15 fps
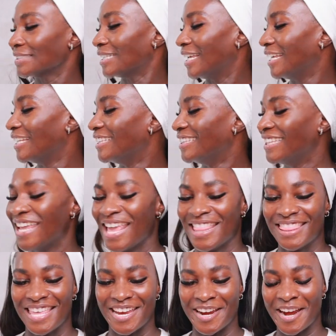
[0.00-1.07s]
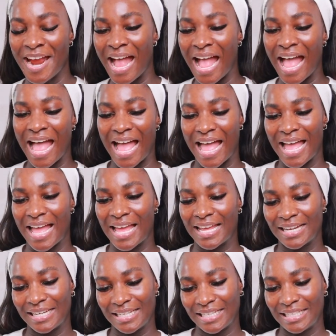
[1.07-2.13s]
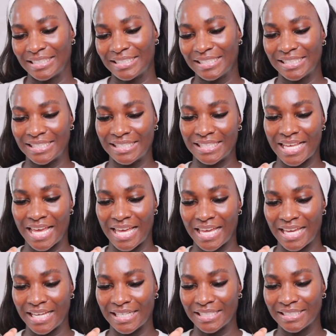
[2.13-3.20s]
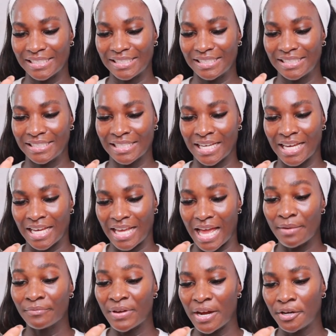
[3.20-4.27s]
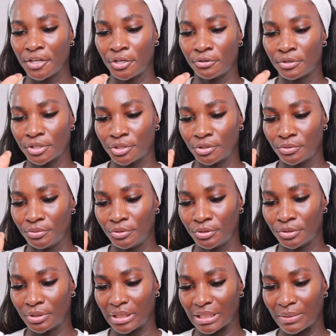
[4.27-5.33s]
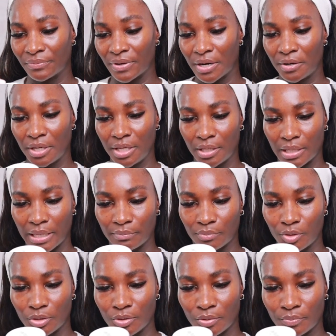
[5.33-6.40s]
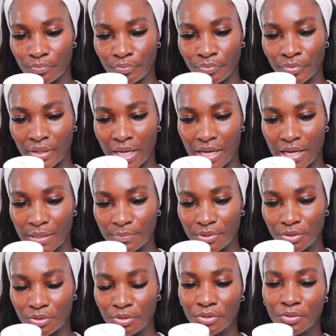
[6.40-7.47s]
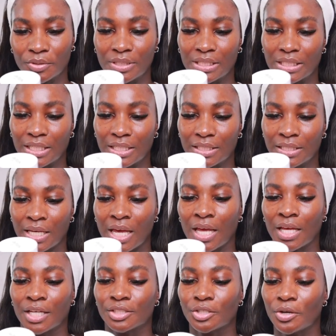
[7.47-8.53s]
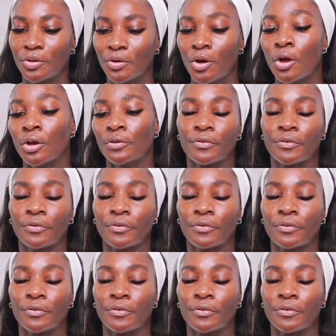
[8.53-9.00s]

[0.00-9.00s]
in there. And it says, I'm very curious to use this. I'm very hyped to use this. So